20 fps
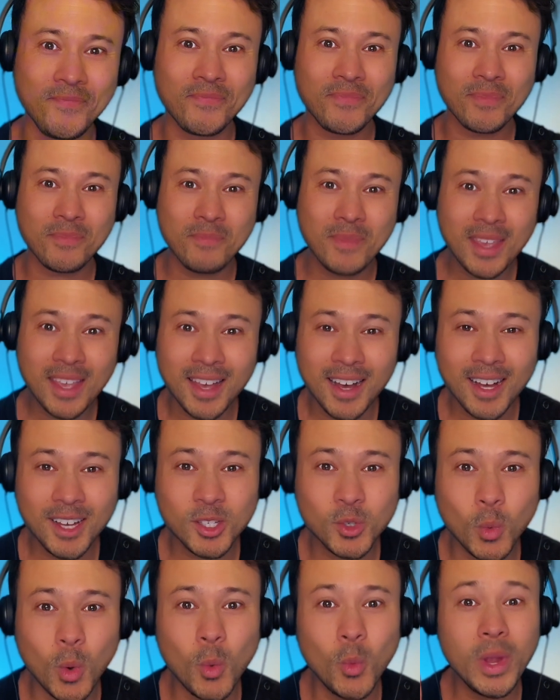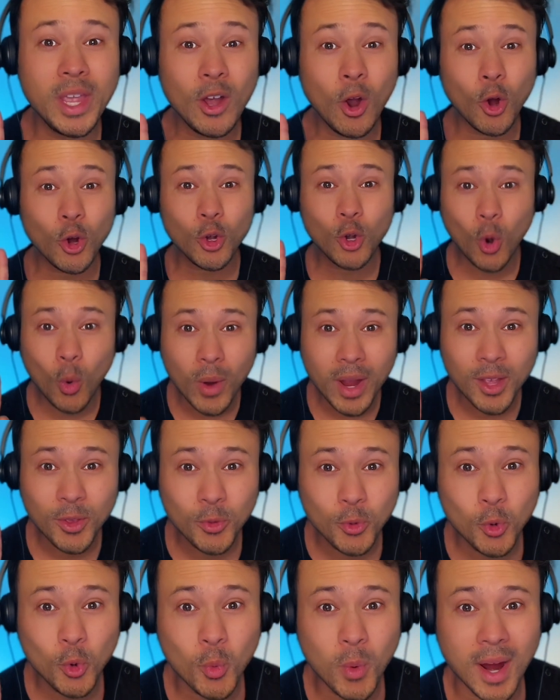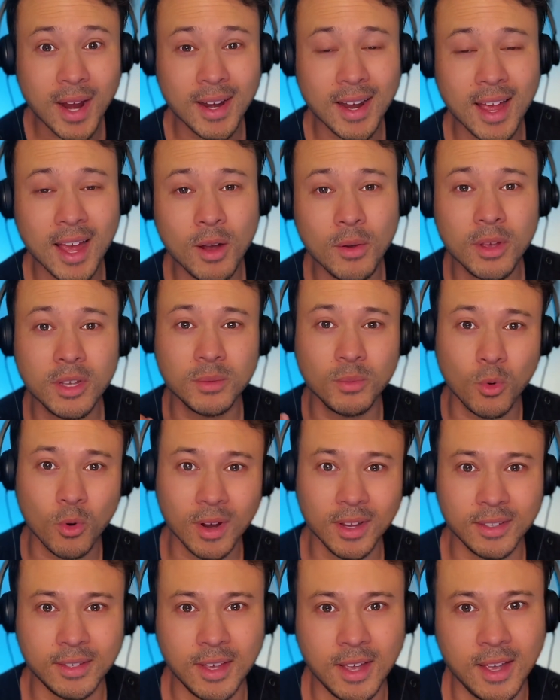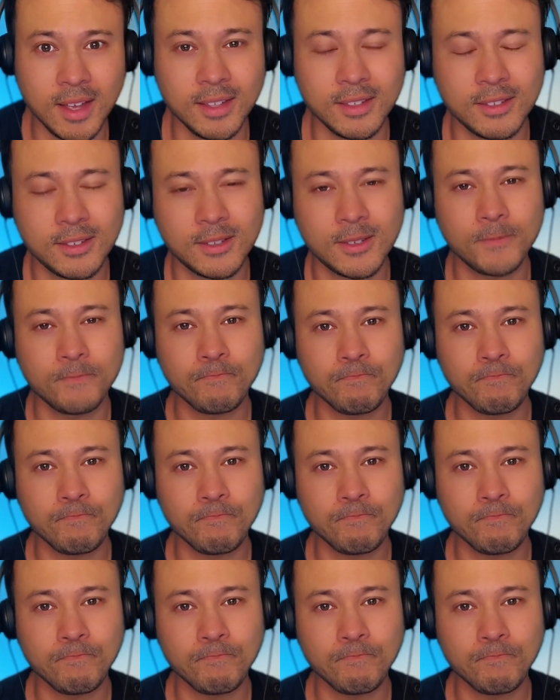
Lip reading: because what we are going through right now is more intense.